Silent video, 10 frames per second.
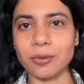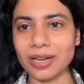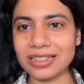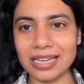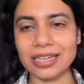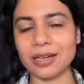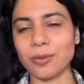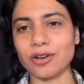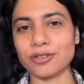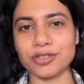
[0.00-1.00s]
One thing that I
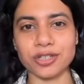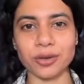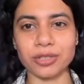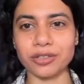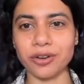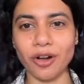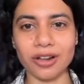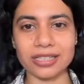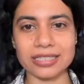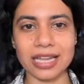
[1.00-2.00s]
want to share with you
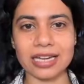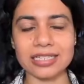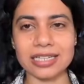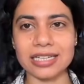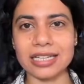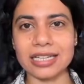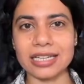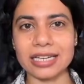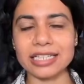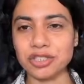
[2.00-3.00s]
all is that
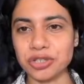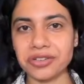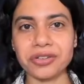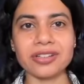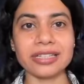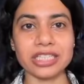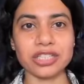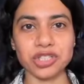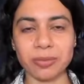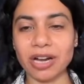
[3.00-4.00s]
in general, this
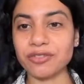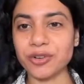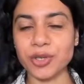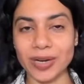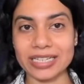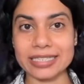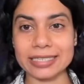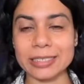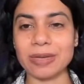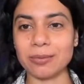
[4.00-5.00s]
Gemma 4
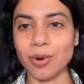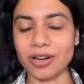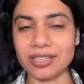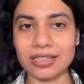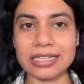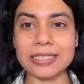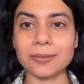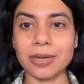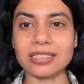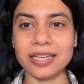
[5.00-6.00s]
26B model is a
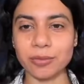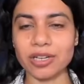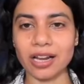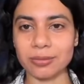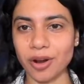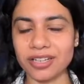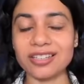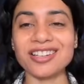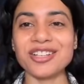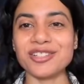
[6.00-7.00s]
multimodal
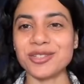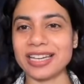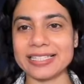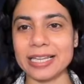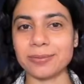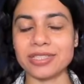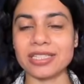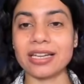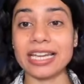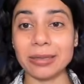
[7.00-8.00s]
model, so it accepts
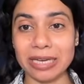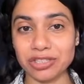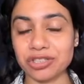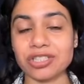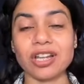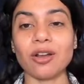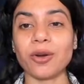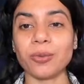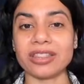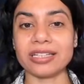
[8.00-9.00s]
images
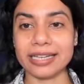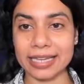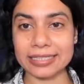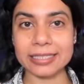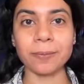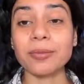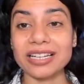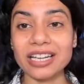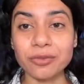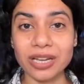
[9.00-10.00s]
along with text.
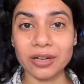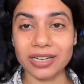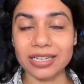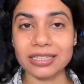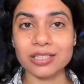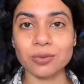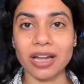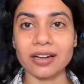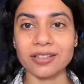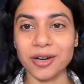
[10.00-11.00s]
But if we are running this
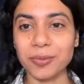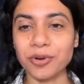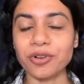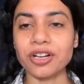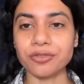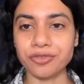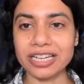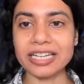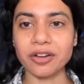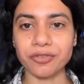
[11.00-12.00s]
via Turbo
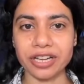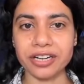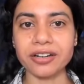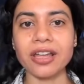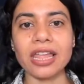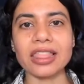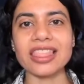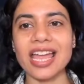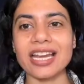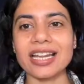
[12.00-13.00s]
Fieldfare,
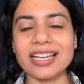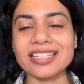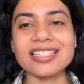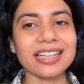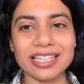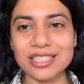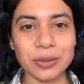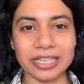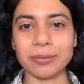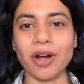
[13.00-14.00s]
then it's a
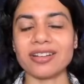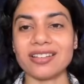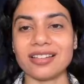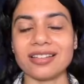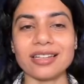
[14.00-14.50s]
text-only model.